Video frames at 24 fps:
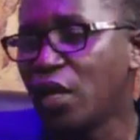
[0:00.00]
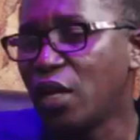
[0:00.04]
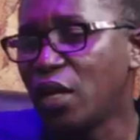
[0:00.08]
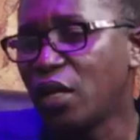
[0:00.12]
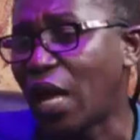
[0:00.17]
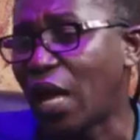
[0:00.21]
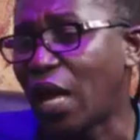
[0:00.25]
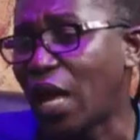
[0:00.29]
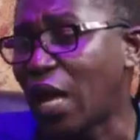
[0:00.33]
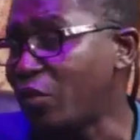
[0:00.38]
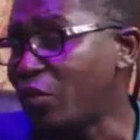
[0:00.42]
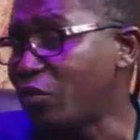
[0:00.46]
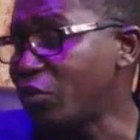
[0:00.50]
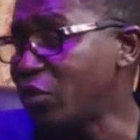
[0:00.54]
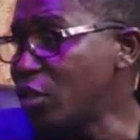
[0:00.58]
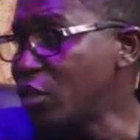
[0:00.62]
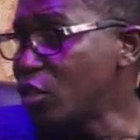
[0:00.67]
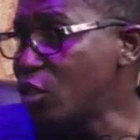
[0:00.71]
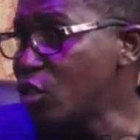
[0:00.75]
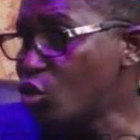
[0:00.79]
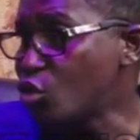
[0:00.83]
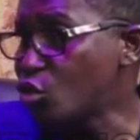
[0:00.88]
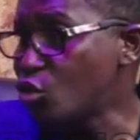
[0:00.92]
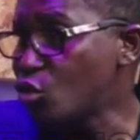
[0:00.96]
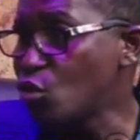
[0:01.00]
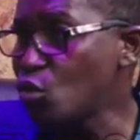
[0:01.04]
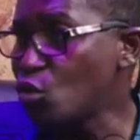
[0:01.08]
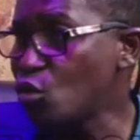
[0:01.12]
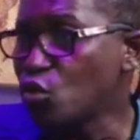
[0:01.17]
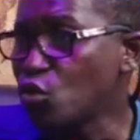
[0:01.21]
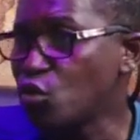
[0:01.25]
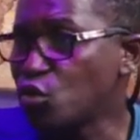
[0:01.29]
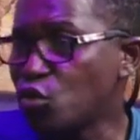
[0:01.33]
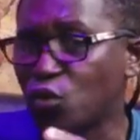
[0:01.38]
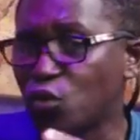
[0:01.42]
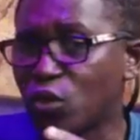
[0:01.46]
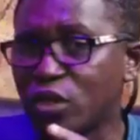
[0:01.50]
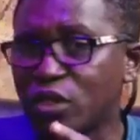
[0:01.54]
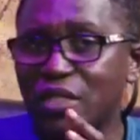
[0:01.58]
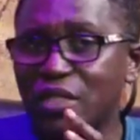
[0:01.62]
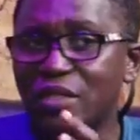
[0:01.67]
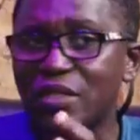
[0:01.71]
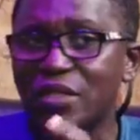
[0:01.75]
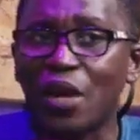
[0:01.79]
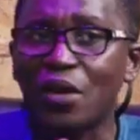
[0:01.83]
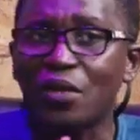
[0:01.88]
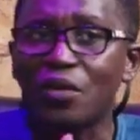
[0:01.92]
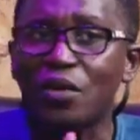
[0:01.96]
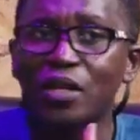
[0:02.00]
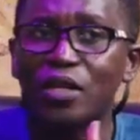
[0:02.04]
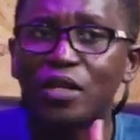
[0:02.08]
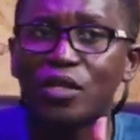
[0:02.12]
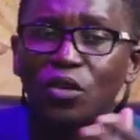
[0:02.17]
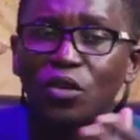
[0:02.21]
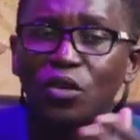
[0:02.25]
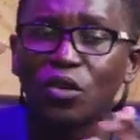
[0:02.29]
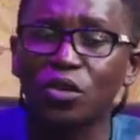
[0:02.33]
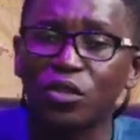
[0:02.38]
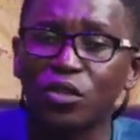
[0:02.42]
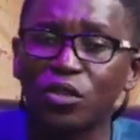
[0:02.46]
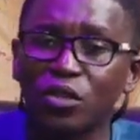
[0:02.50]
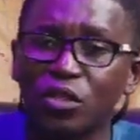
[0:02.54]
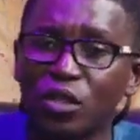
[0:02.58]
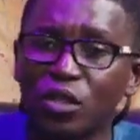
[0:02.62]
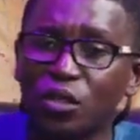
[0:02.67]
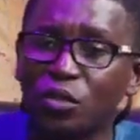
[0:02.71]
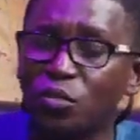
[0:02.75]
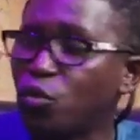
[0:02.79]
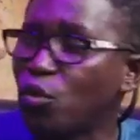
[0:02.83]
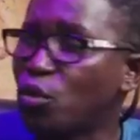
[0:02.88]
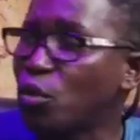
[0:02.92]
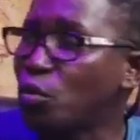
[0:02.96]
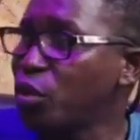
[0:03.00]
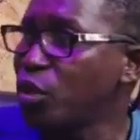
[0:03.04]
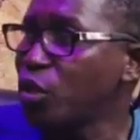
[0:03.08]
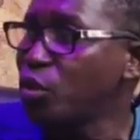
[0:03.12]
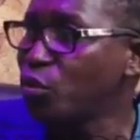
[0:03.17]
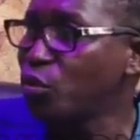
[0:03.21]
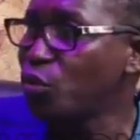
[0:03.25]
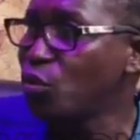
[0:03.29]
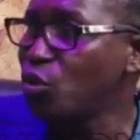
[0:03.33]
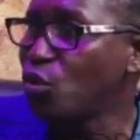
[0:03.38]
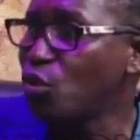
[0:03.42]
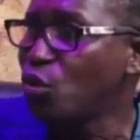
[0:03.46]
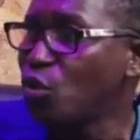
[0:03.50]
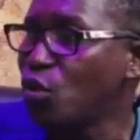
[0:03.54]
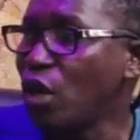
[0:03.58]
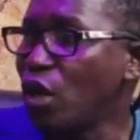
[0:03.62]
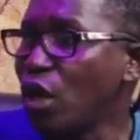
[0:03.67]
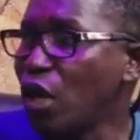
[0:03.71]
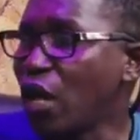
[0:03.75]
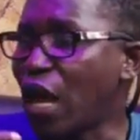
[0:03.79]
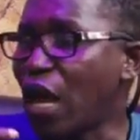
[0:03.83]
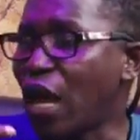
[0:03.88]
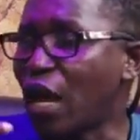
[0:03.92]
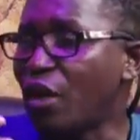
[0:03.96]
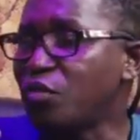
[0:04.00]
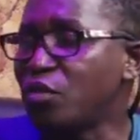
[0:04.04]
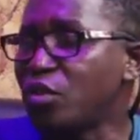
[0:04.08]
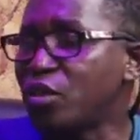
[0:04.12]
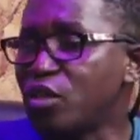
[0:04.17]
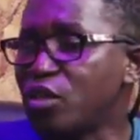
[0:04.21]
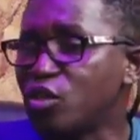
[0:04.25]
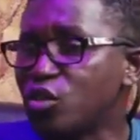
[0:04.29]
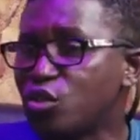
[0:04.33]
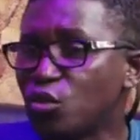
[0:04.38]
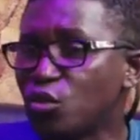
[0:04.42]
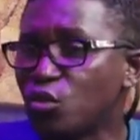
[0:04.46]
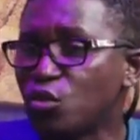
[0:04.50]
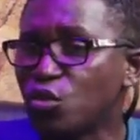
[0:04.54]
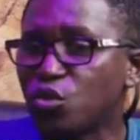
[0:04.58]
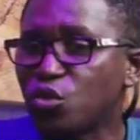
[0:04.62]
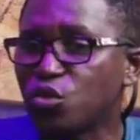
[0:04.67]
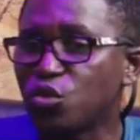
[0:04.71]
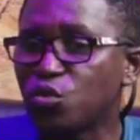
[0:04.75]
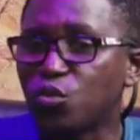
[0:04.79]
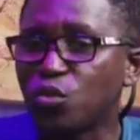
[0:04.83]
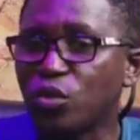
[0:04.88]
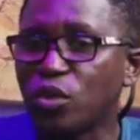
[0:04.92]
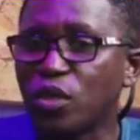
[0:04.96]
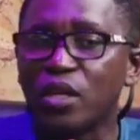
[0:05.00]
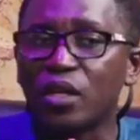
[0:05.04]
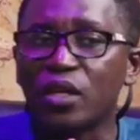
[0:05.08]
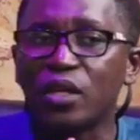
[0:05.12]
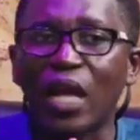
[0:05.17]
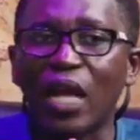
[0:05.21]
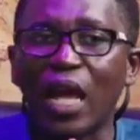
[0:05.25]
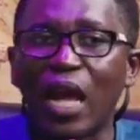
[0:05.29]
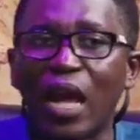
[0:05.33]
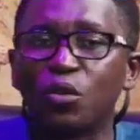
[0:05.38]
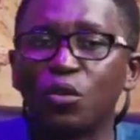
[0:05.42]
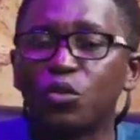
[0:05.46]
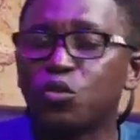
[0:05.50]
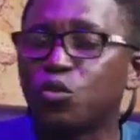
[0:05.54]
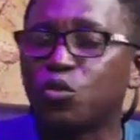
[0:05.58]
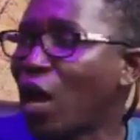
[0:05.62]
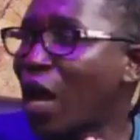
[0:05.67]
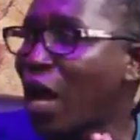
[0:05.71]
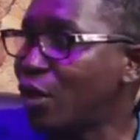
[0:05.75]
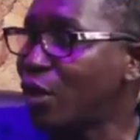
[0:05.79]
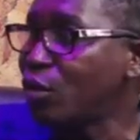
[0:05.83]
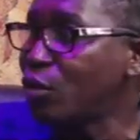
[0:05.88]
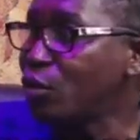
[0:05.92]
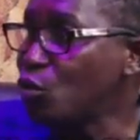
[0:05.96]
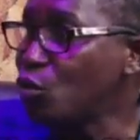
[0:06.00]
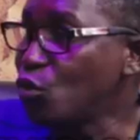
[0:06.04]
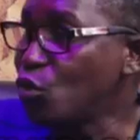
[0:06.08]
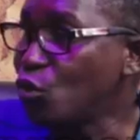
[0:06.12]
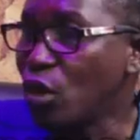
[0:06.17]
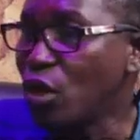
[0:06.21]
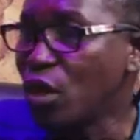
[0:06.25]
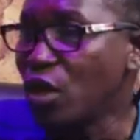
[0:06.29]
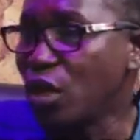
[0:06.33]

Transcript: having issues with interrelationship, with people having issues with how to handle